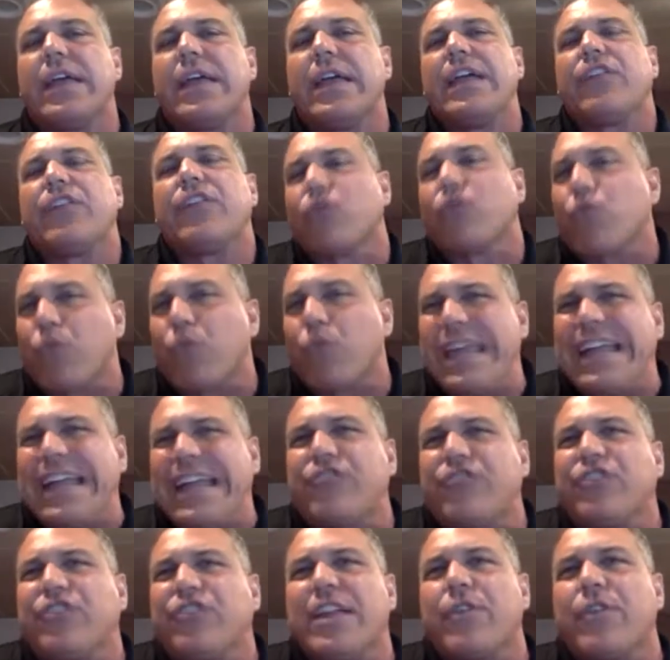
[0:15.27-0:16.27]
it's a
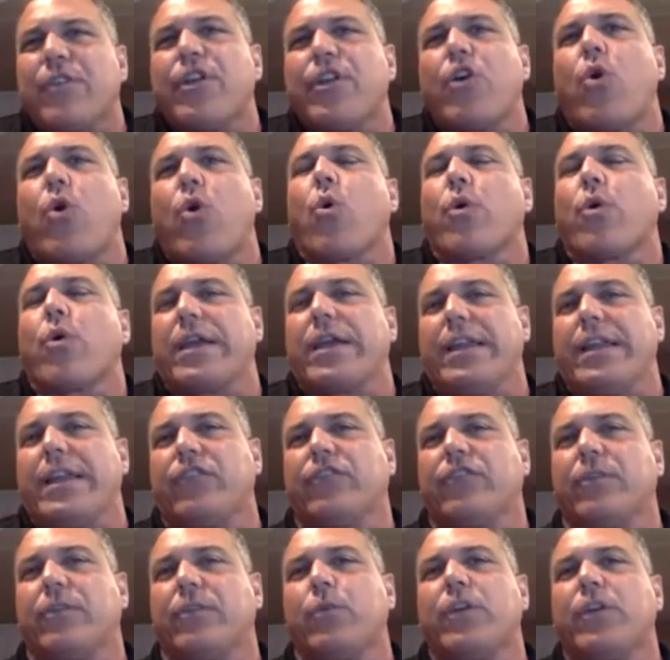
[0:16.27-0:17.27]
re-engineering
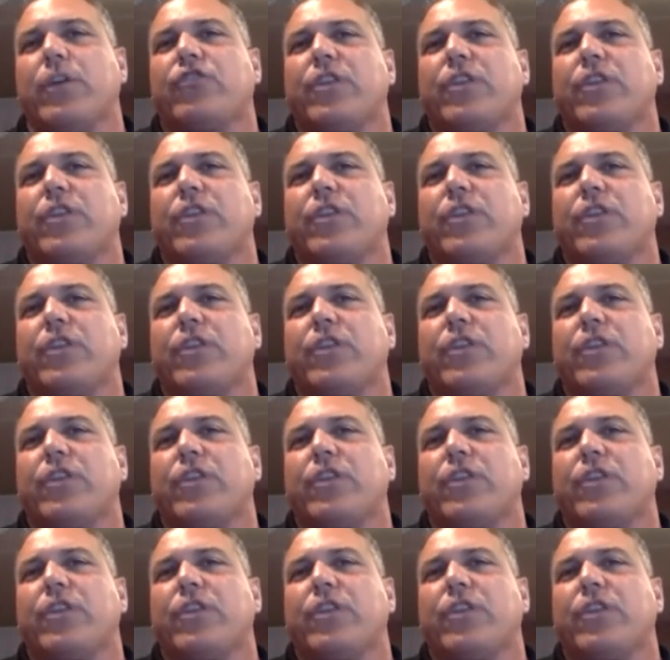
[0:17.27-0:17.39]
organism, which